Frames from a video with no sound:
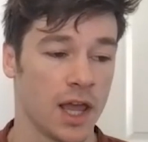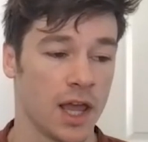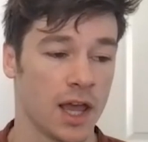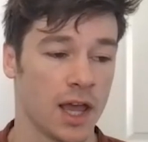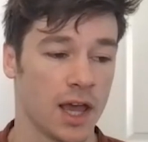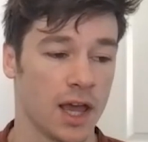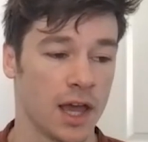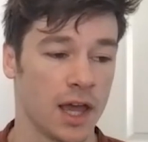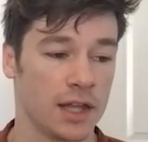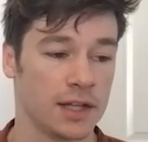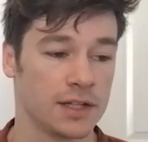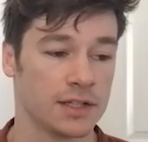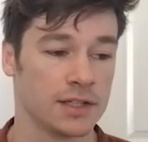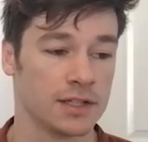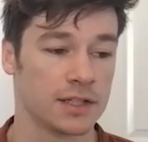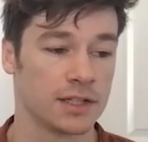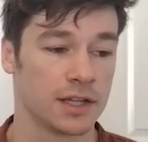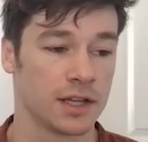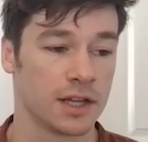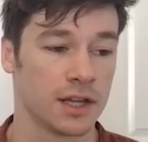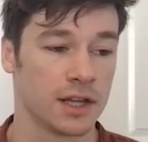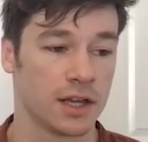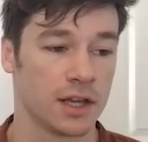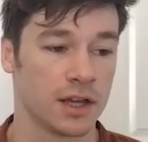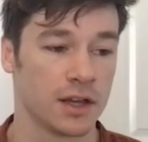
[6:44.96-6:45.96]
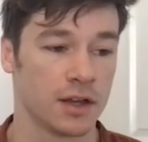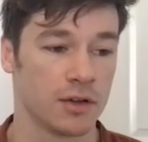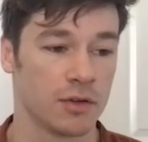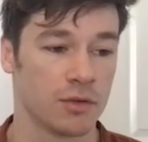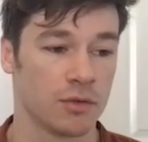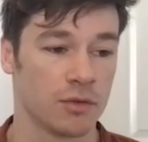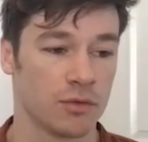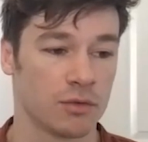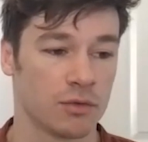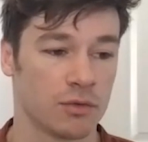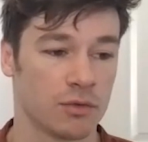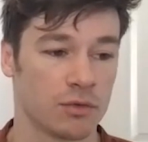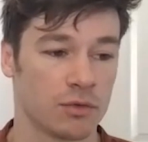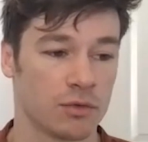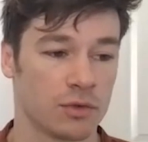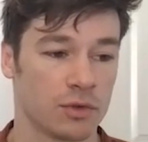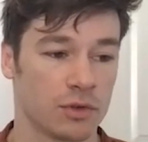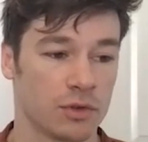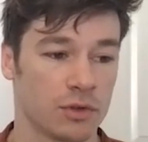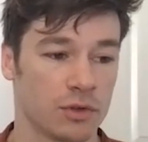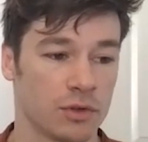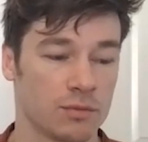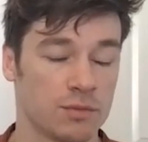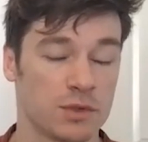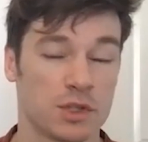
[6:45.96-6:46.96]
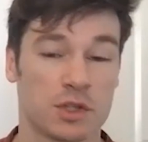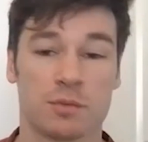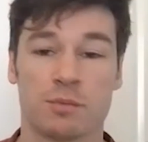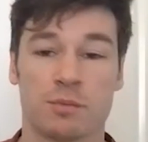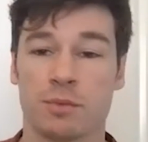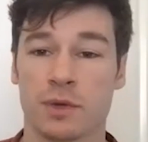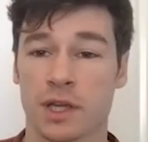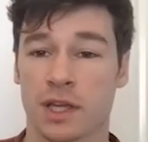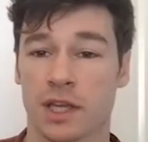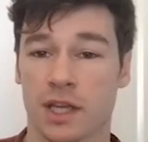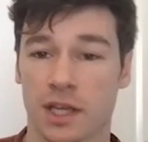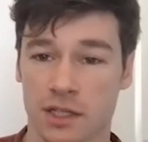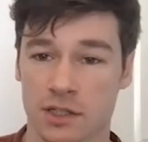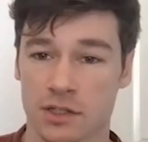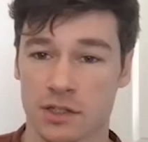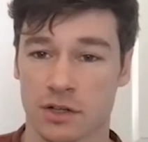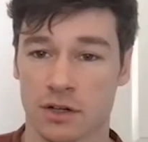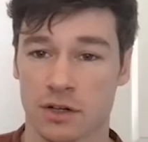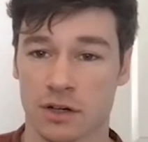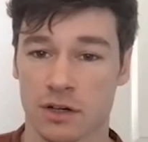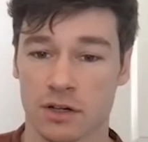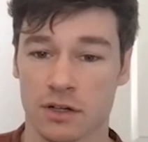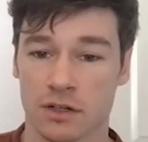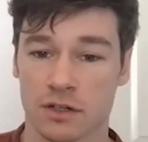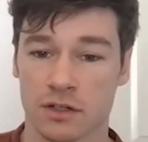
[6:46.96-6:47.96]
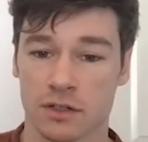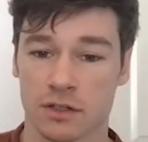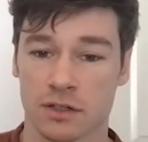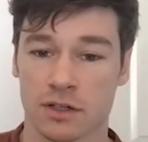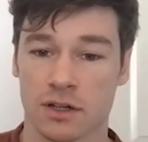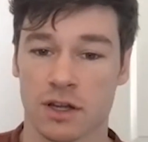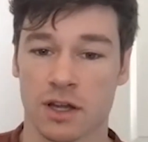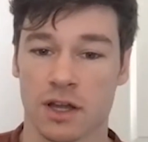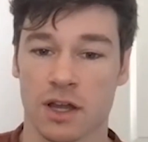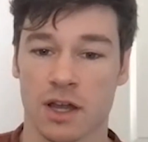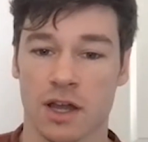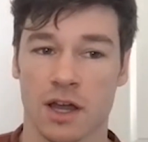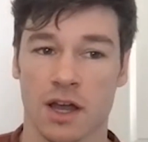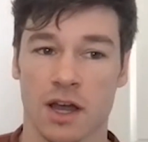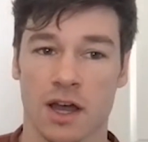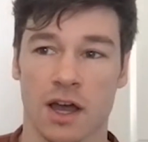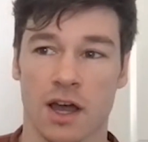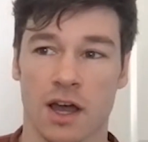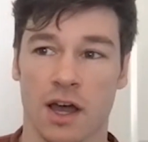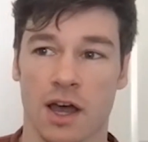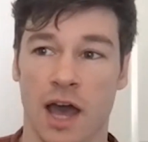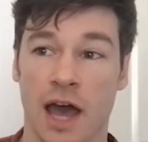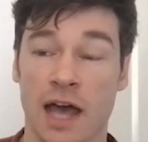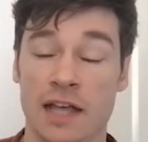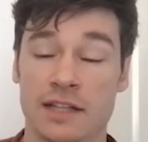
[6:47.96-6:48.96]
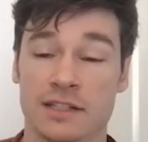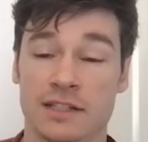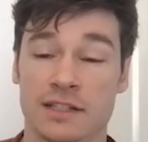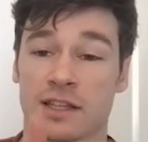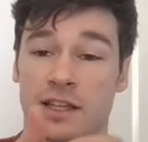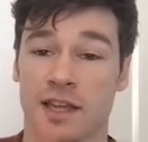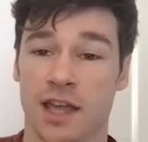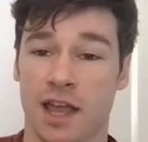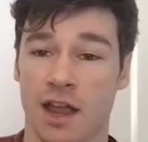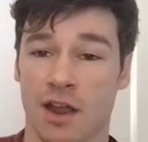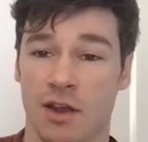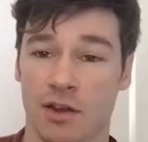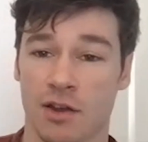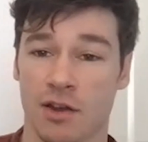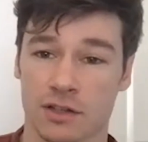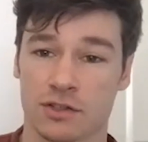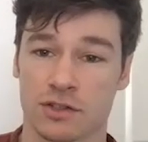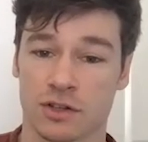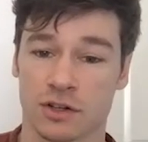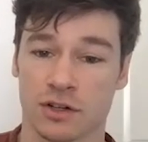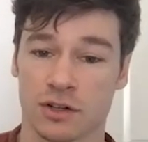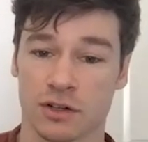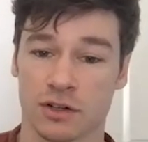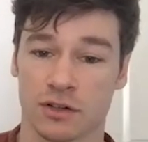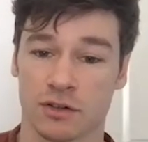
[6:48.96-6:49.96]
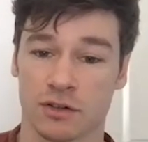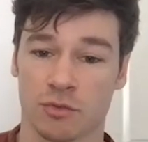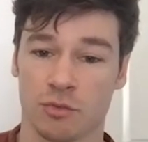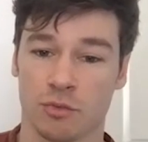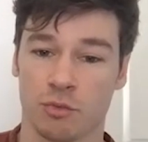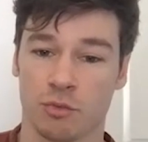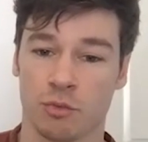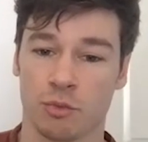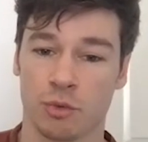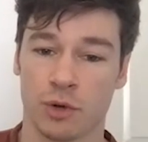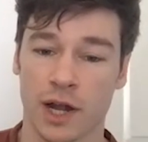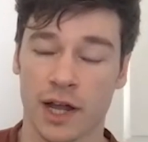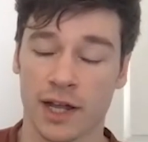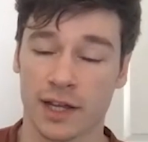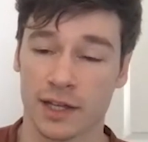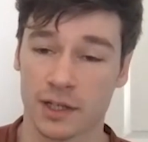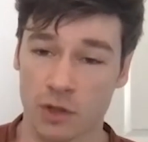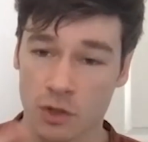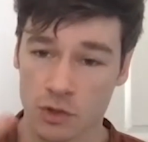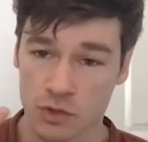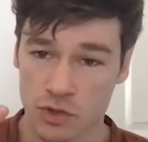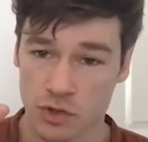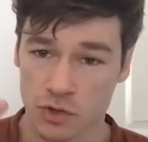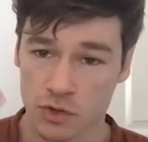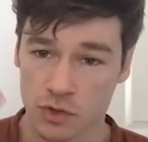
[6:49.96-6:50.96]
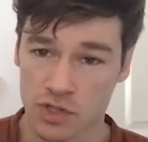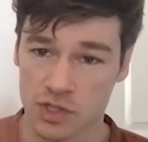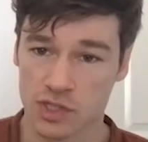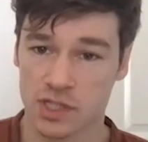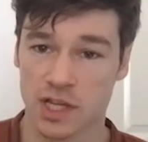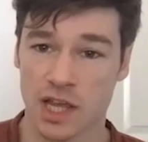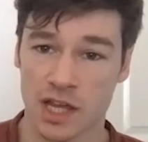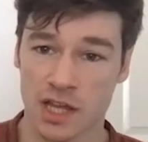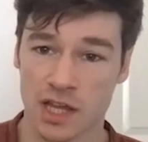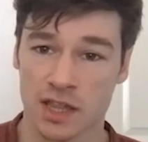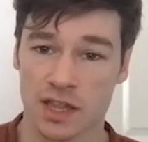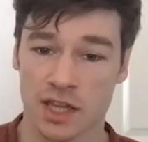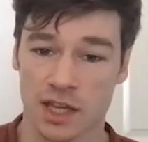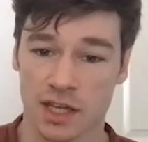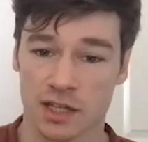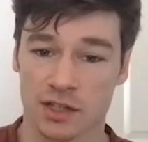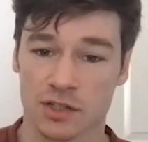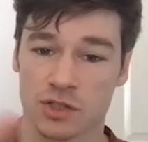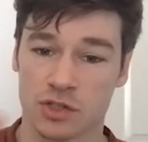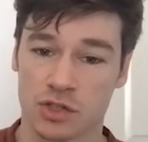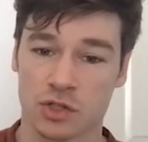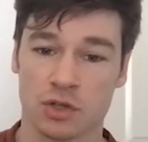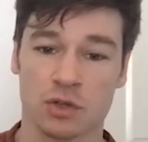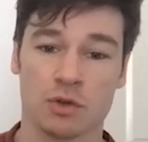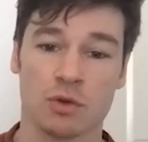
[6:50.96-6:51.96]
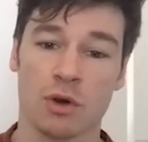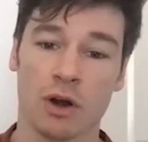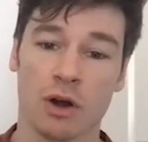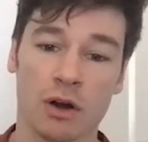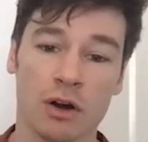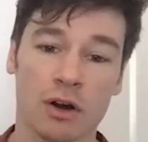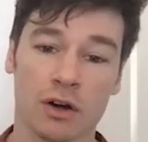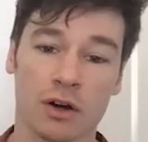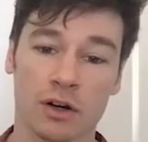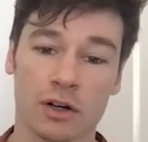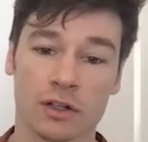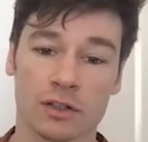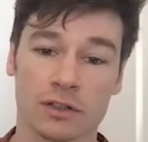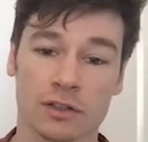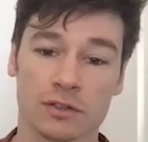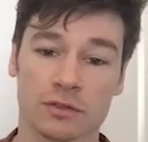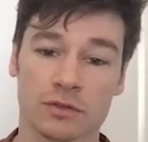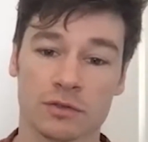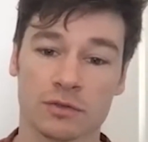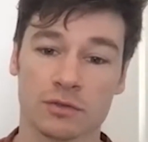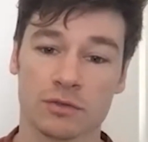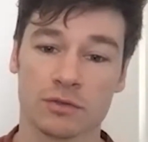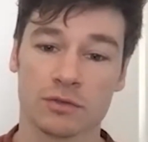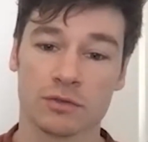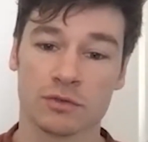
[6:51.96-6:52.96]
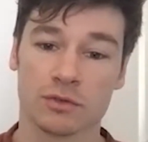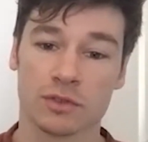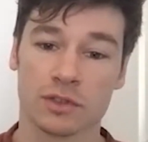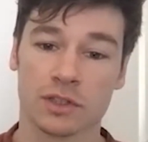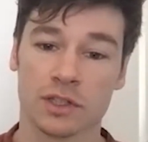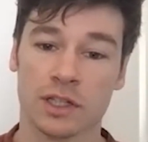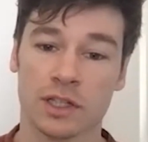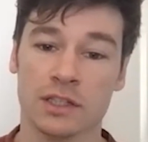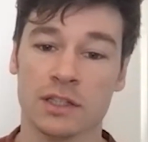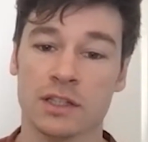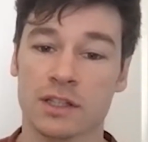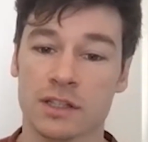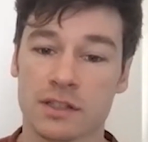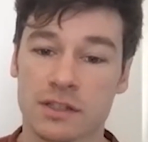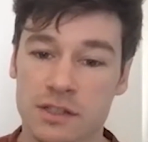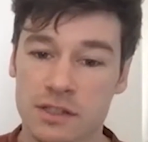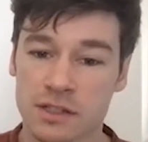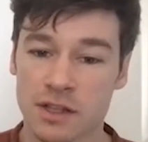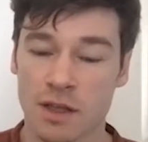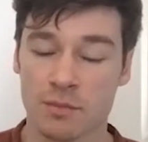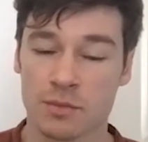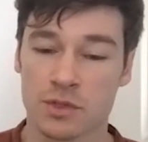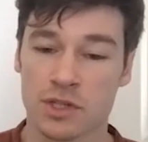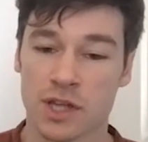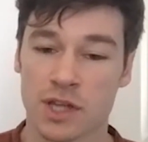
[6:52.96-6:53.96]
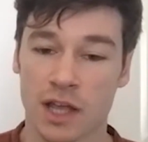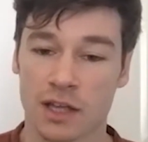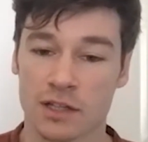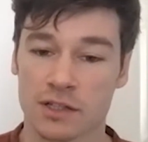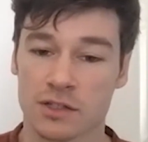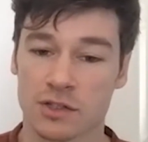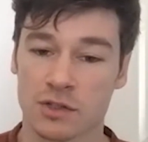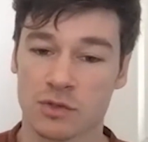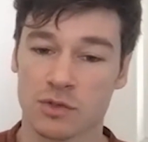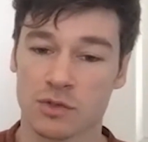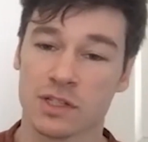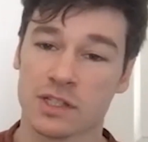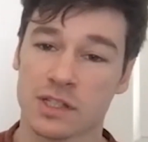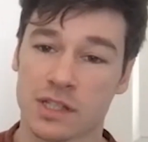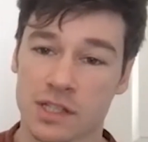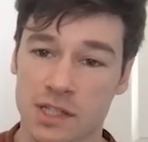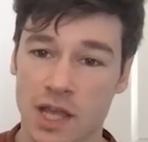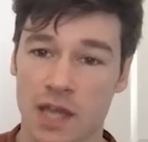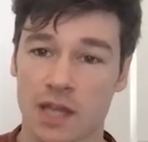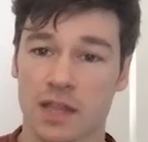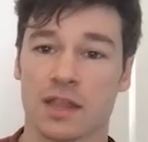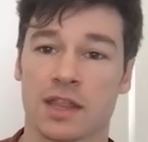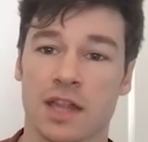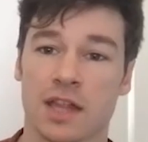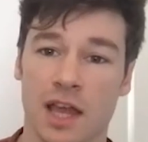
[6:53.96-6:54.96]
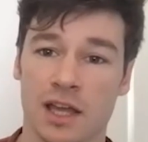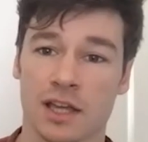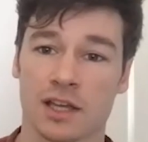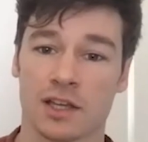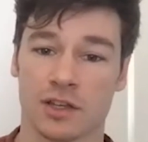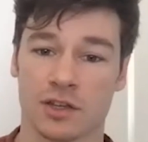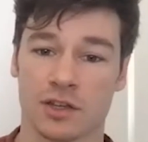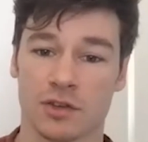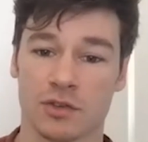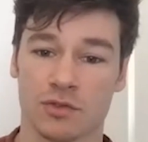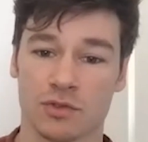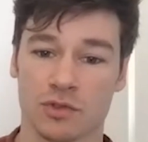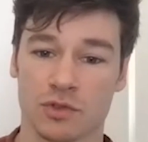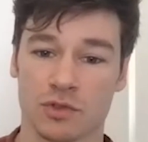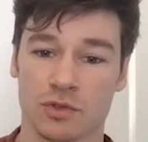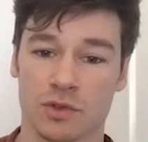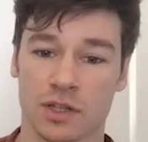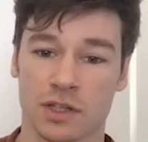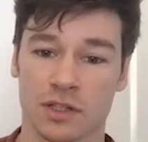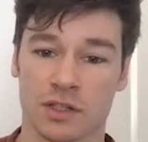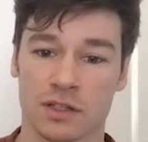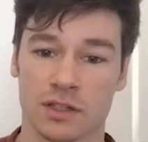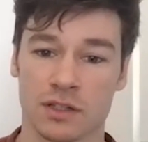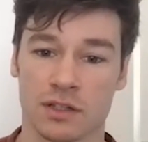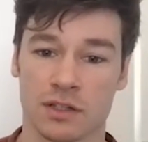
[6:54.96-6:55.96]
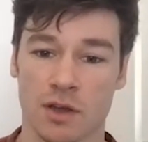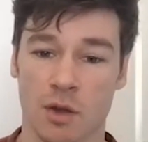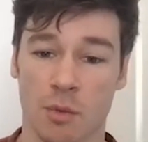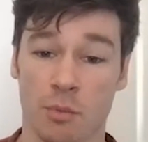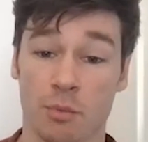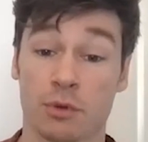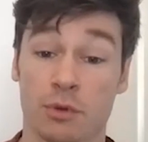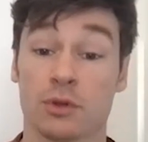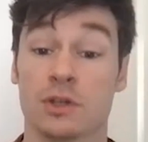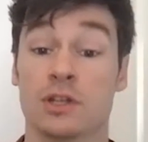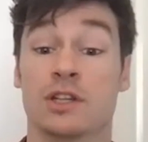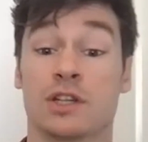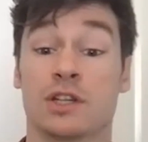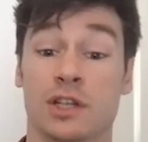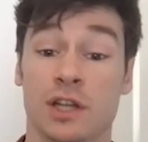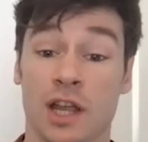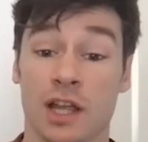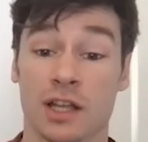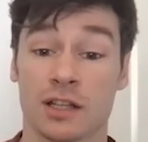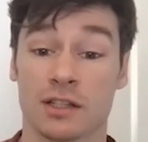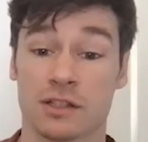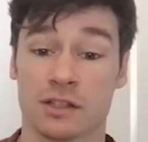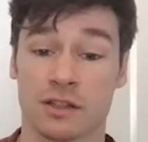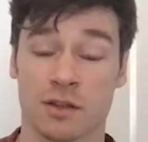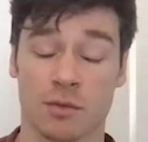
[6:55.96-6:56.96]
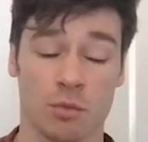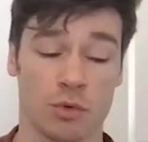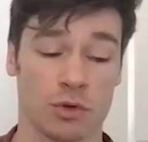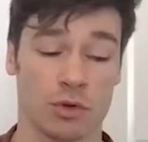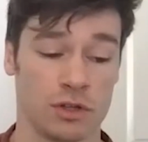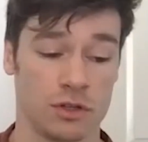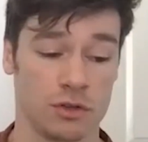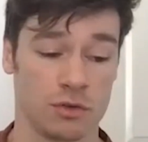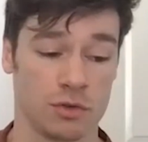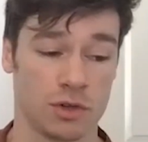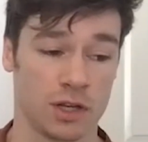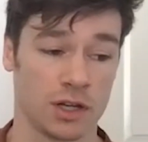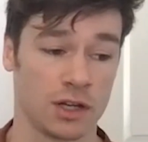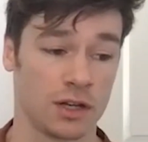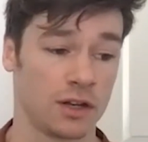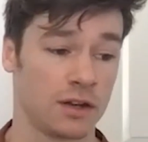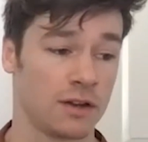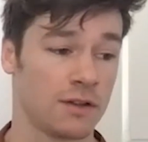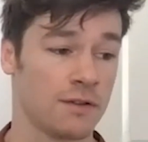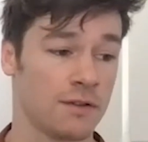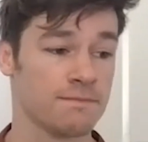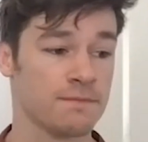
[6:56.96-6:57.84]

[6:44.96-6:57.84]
and I'm speaking to her as the character, but I can also say things to her in the subtext. You can say thank you, you can appreciate someone, you can